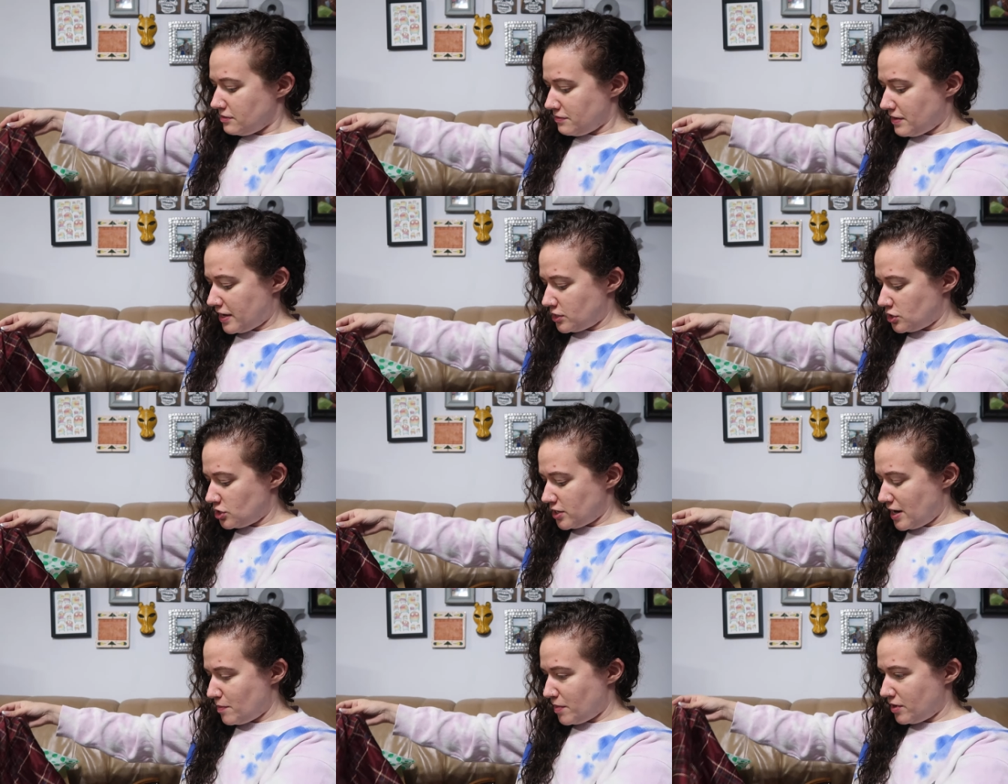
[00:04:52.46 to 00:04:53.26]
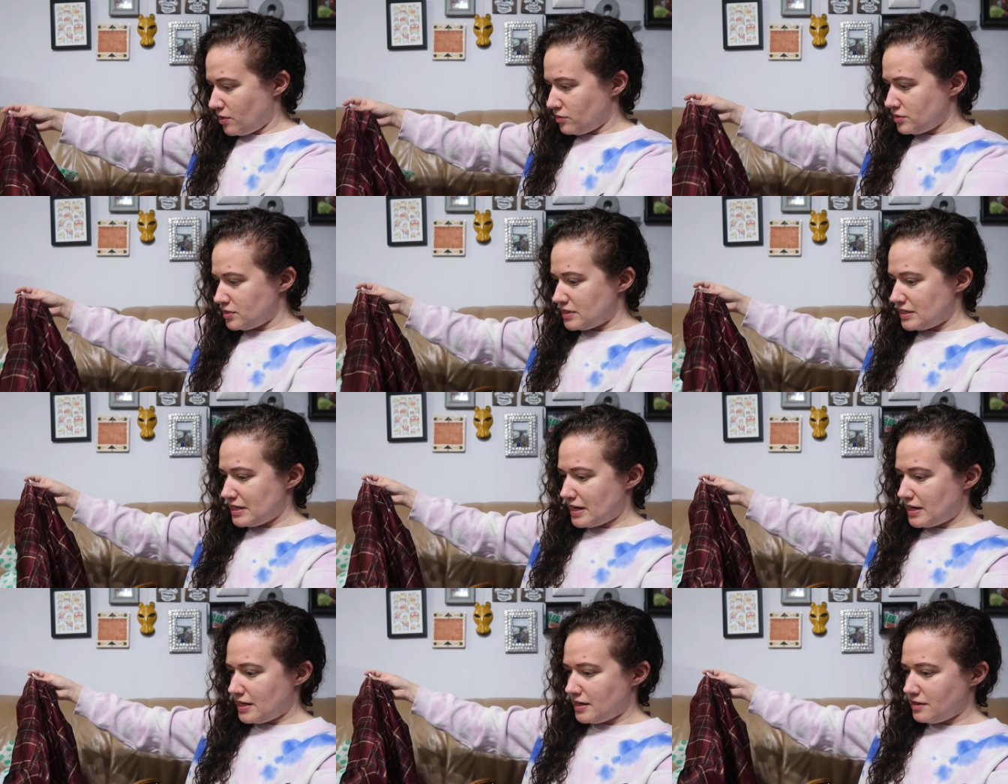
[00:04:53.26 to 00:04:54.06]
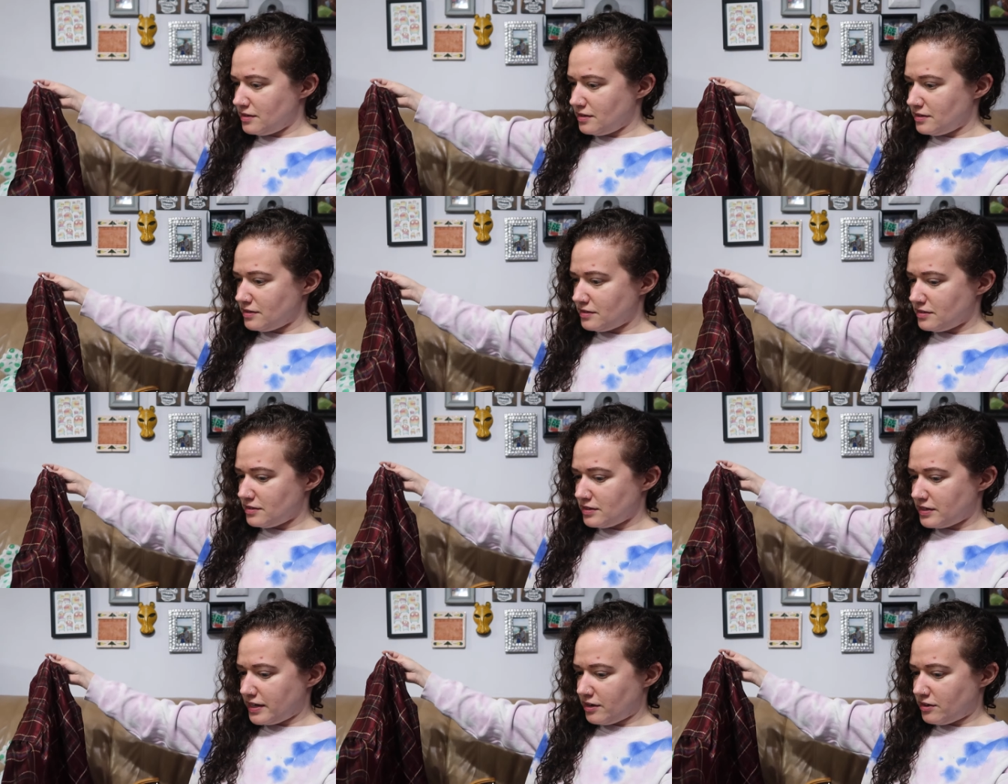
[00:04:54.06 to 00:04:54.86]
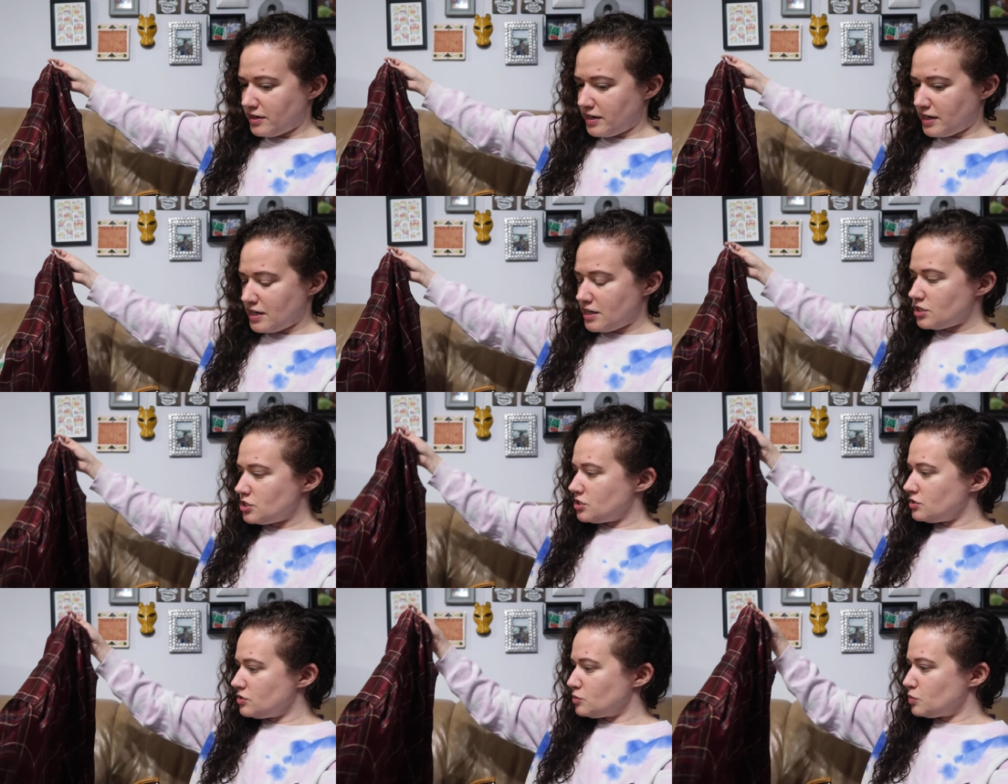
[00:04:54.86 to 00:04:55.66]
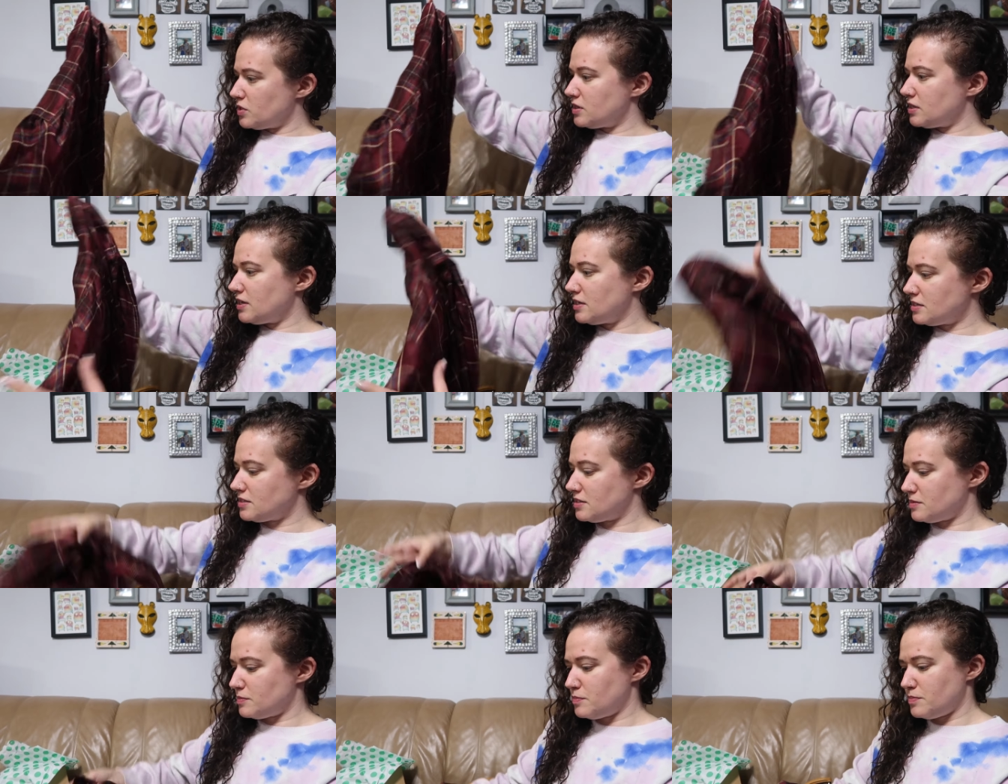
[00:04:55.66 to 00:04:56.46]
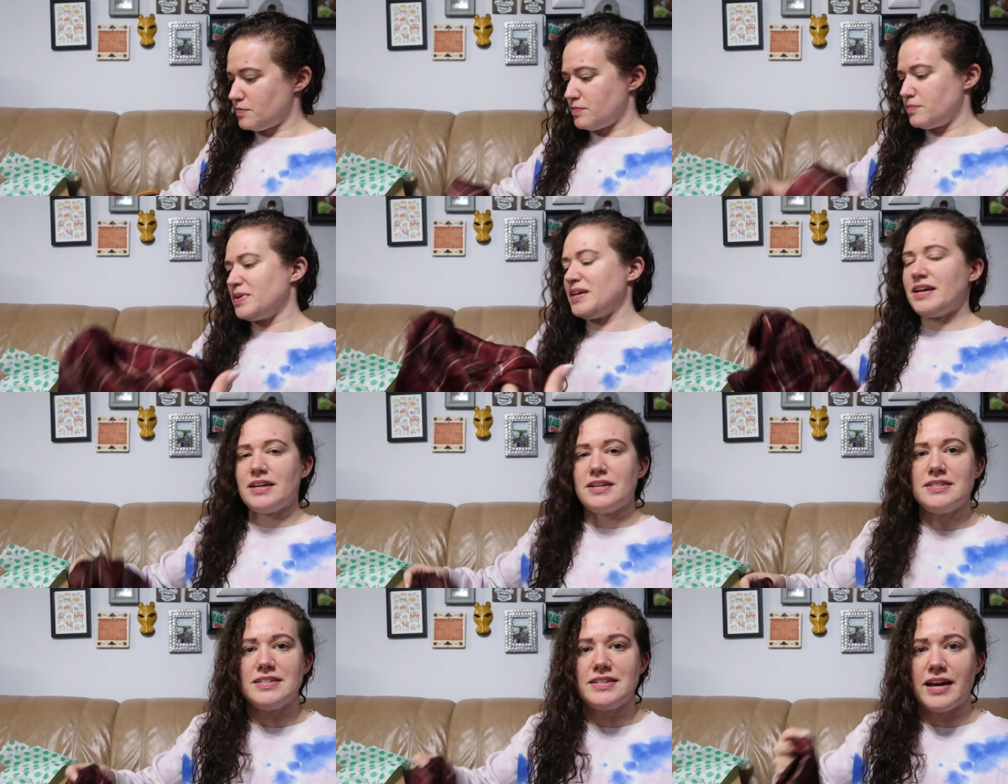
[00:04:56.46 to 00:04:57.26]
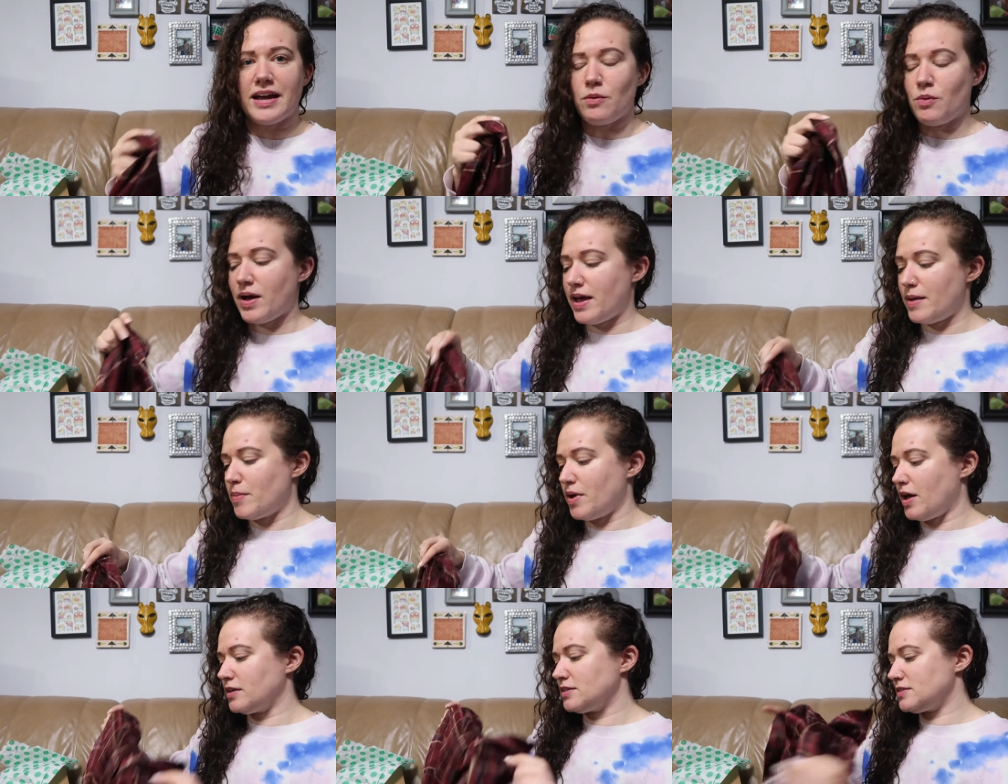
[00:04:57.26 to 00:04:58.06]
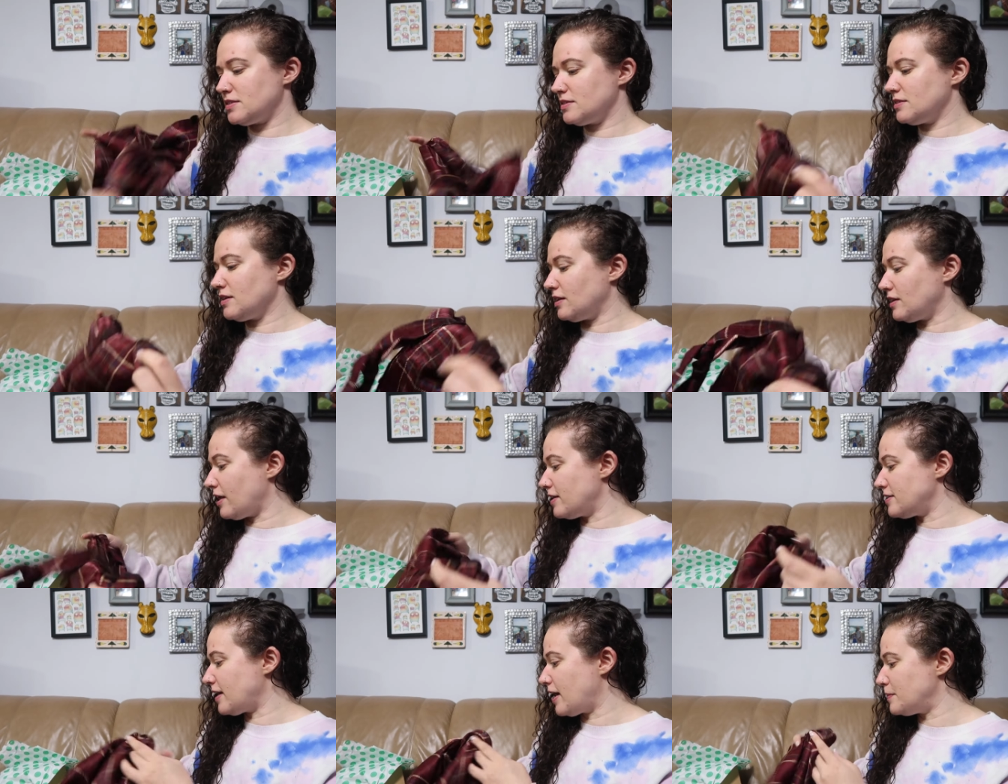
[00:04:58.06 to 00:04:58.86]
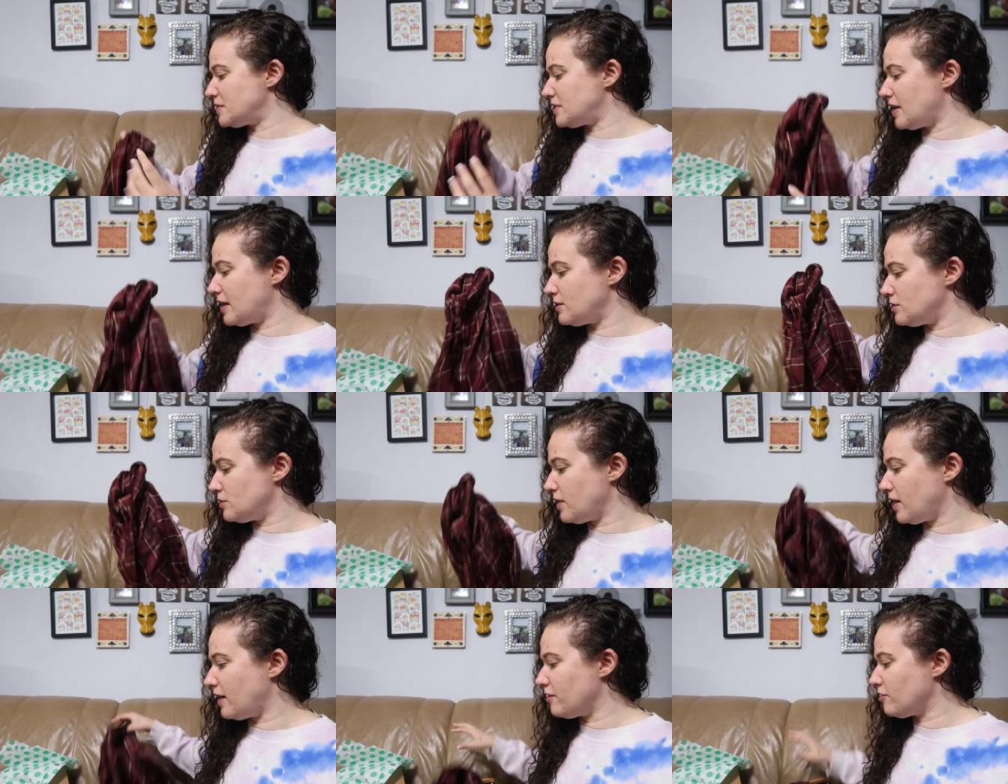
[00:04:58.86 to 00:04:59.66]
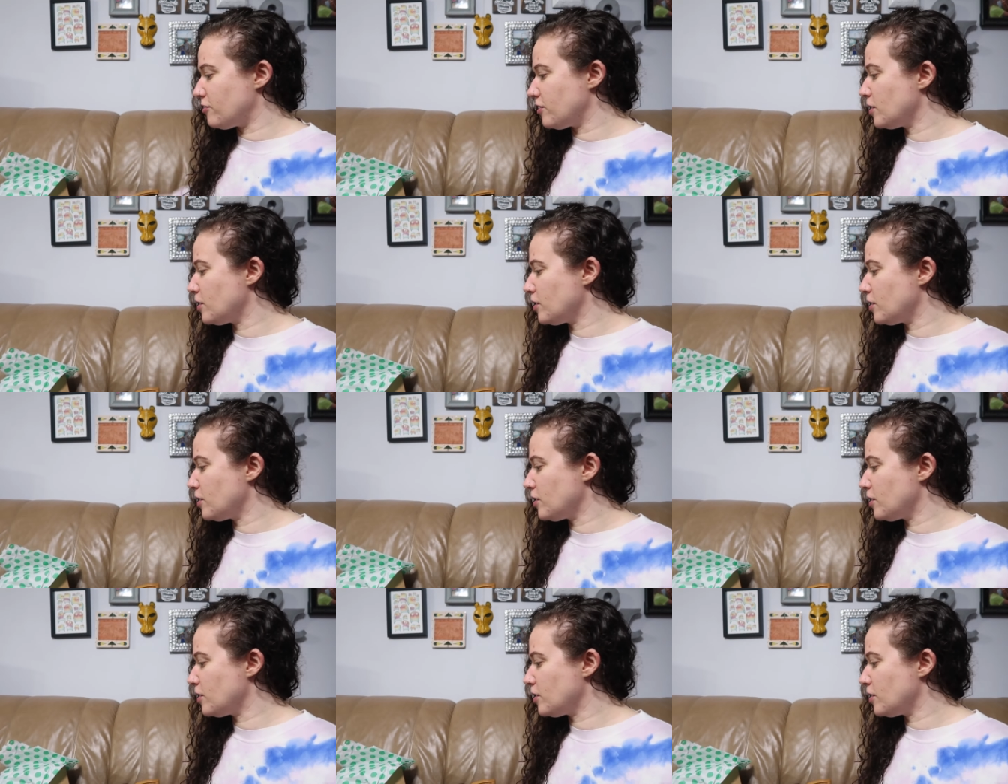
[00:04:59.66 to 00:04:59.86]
fine shape. I don't see any glaring issues with this. being a DIY box, a lot of times they do have